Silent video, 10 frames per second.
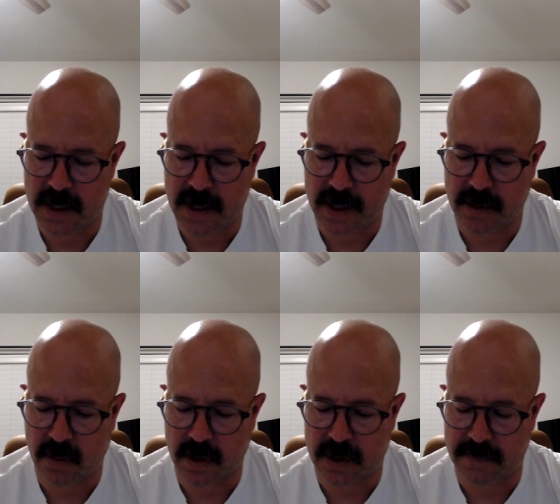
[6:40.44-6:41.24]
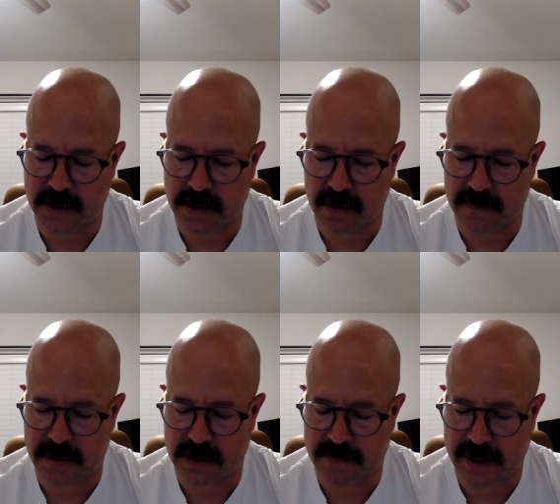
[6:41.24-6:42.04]
and the work of the
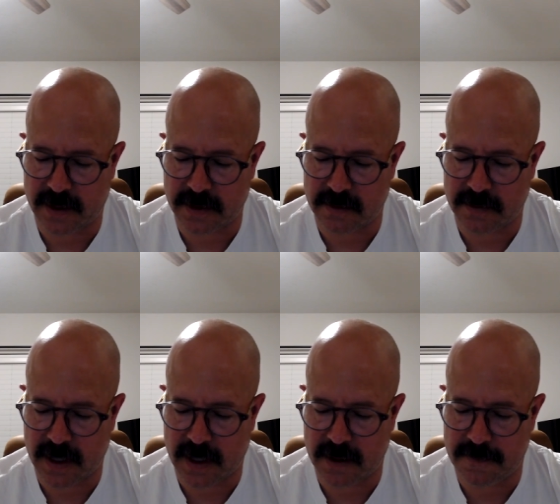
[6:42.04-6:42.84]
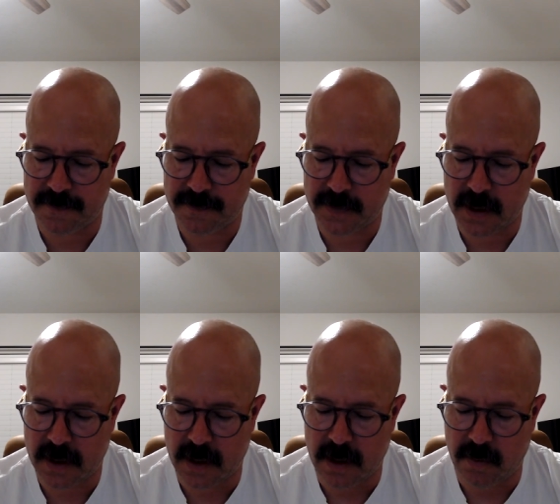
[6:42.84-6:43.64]
service of the house of God
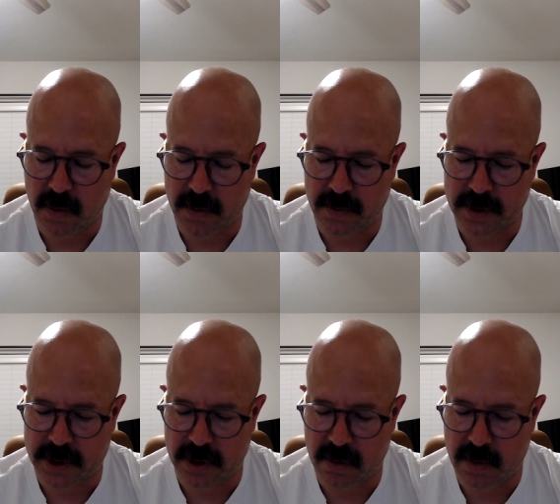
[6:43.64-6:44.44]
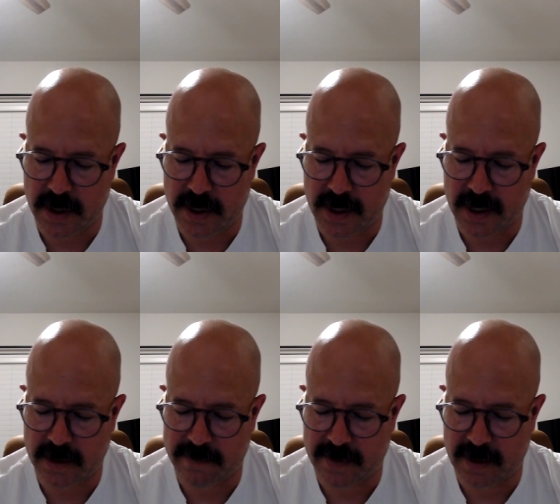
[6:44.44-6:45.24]
both with showbread and the
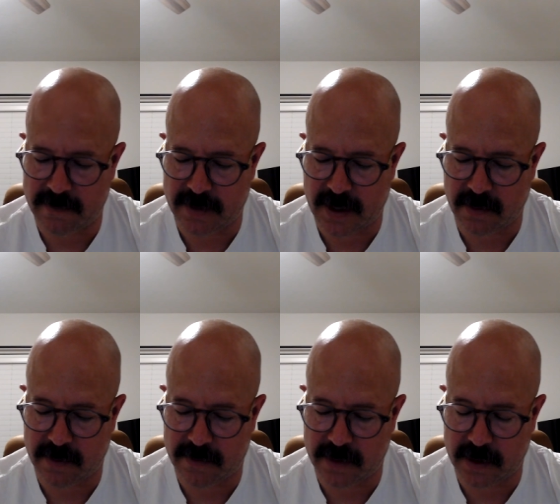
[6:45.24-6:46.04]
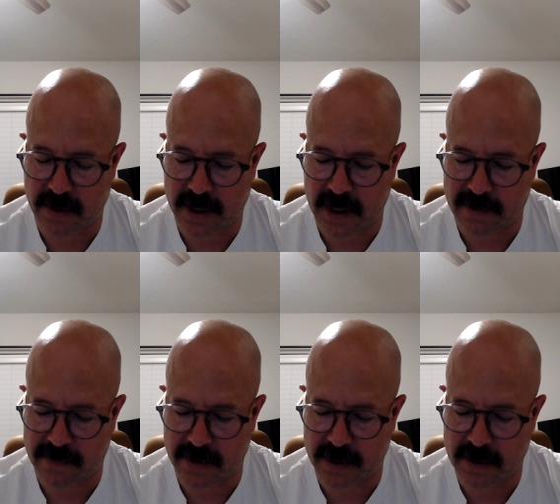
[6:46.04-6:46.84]
fine flour for the green
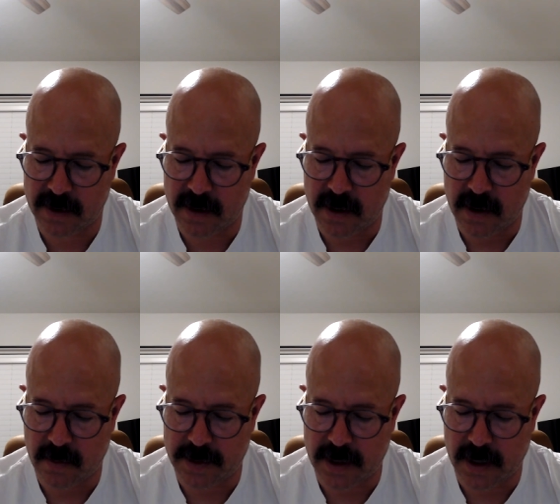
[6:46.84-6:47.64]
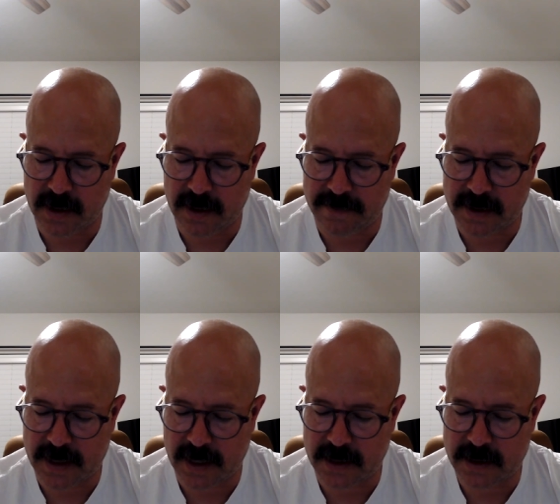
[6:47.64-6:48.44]
offering, with the unleavened
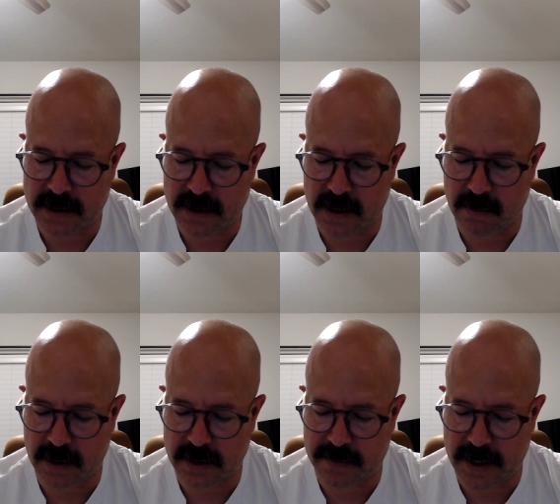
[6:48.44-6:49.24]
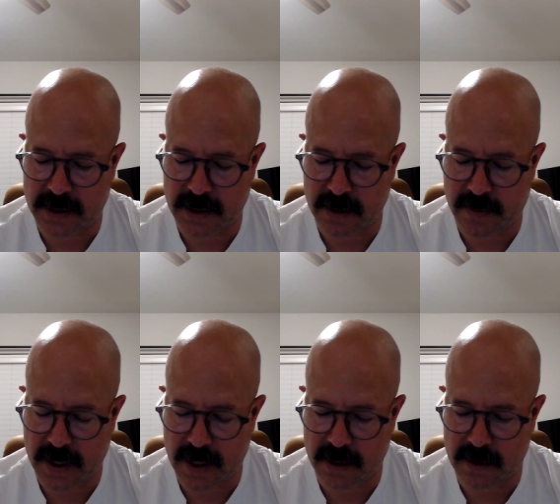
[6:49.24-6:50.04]
cakes and what is baked in the
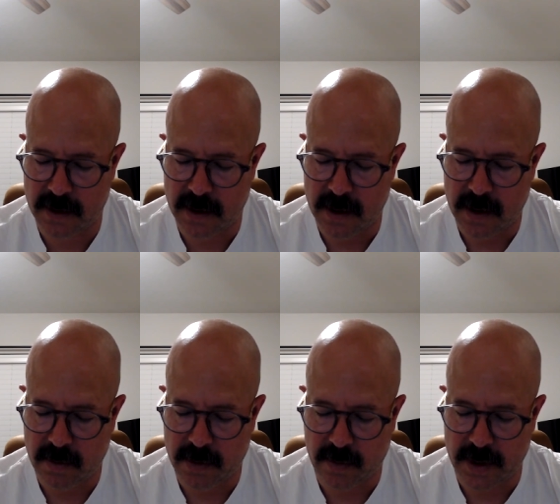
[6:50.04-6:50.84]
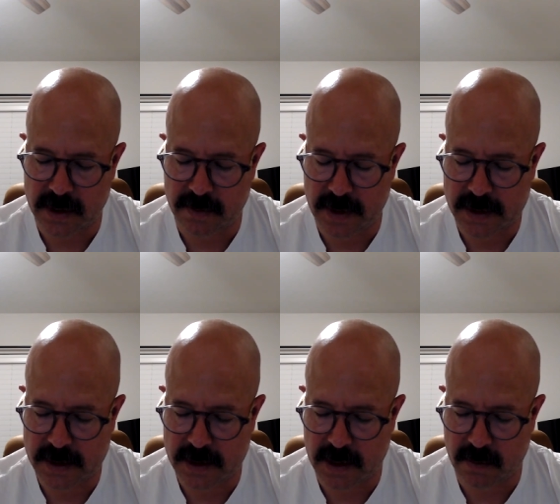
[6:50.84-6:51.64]
pan, with what is
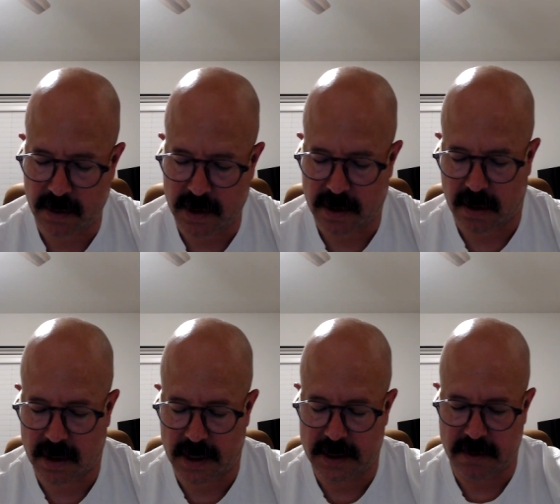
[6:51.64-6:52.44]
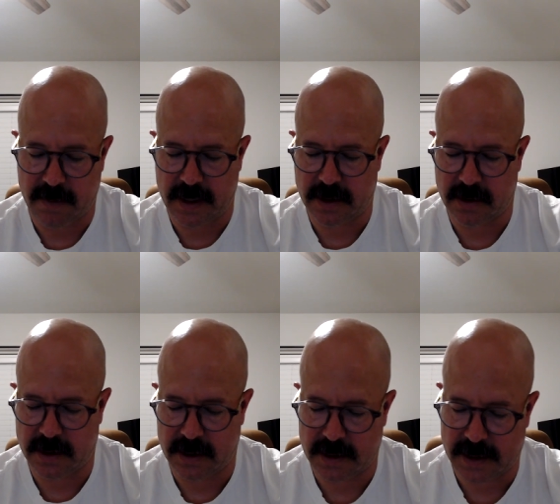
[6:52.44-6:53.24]
mixed and with all kinds of measures
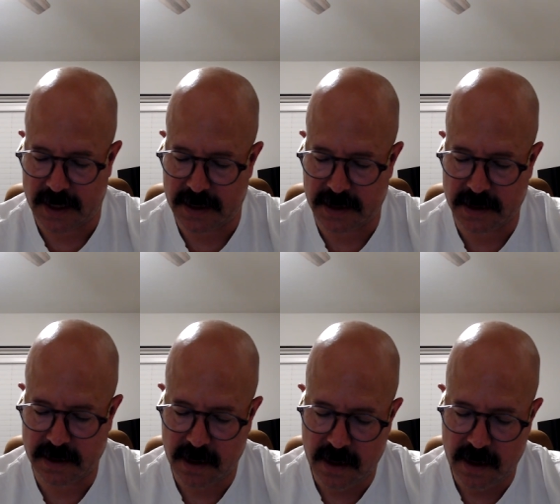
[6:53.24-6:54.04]
and sizes,